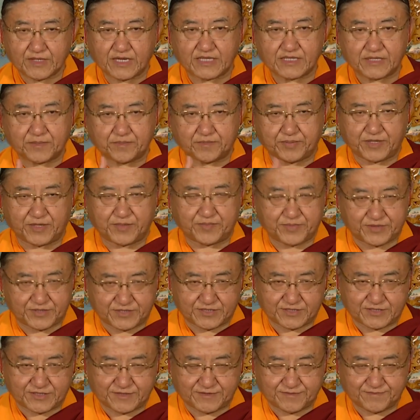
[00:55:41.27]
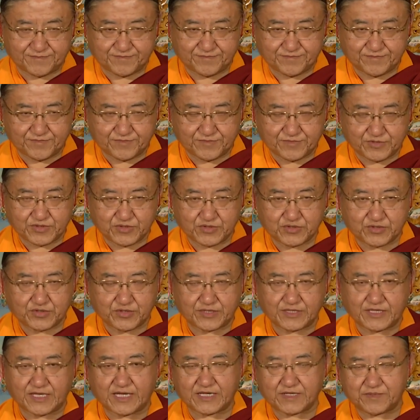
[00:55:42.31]
and the purpose.
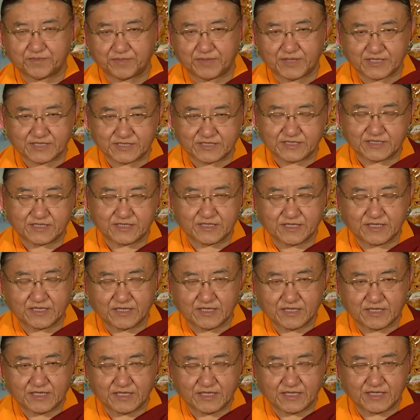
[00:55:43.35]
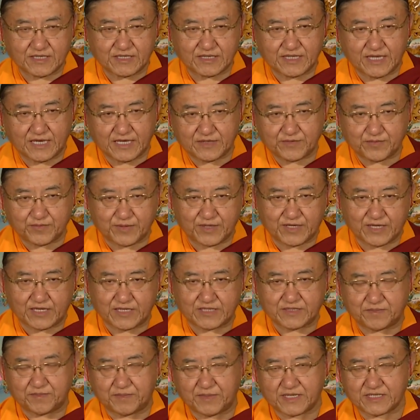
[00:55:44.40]
So that makes, in that way,
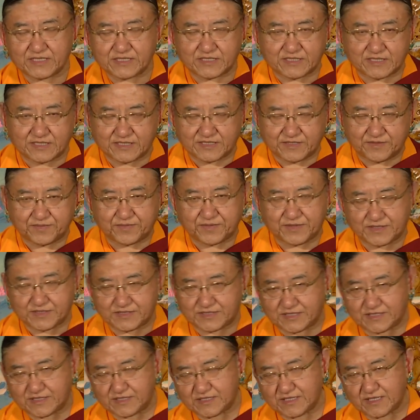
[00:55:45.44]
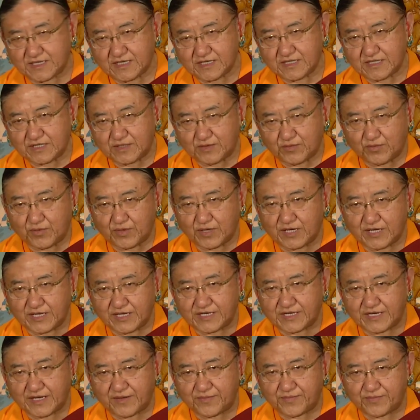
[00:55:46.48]
it makes the differences. The
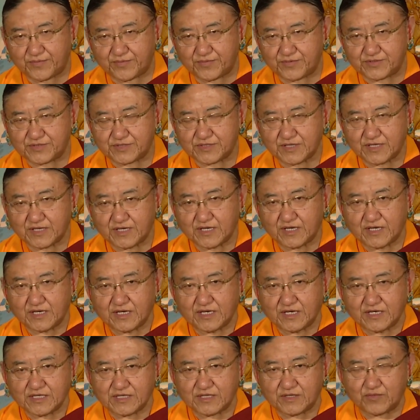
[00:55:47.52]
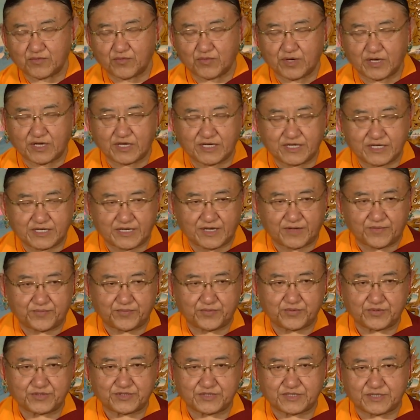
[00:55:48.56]
worldly refuge. The worldly
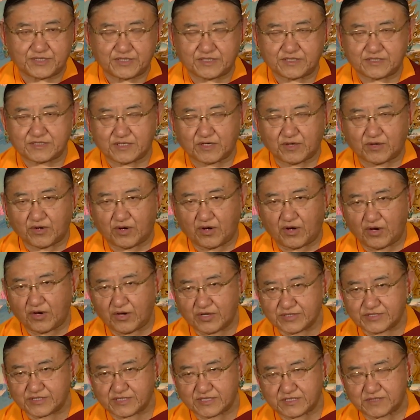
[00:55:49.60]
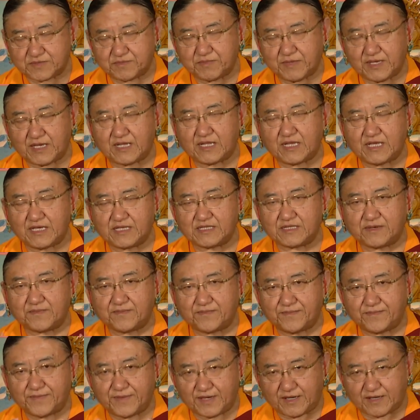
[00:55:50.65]
refuge is, the cause is mainly the
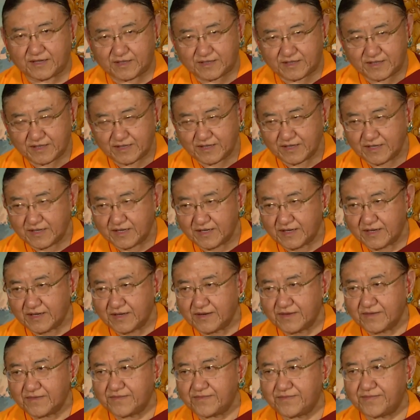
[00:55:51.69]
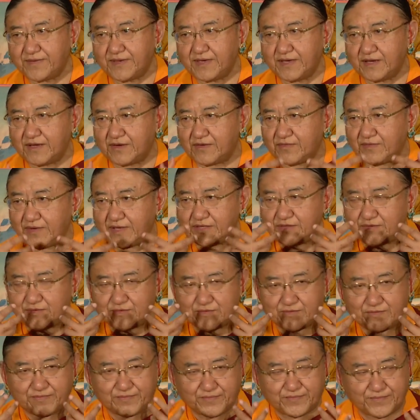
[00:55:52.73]
fear. Fear when
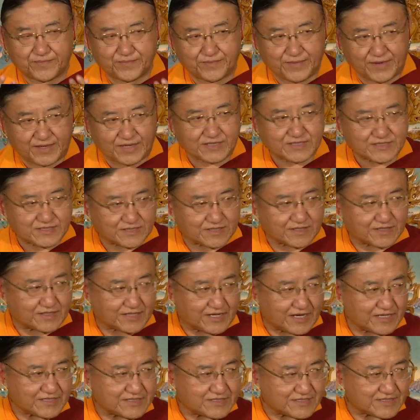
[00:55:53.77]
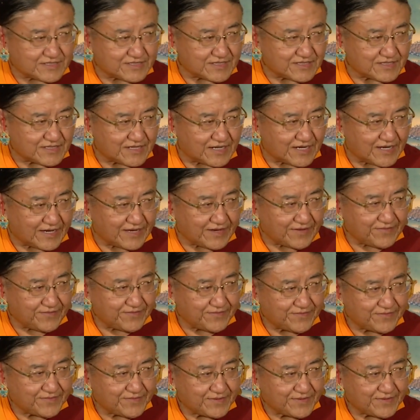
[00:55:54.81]
you face the crisis in the life,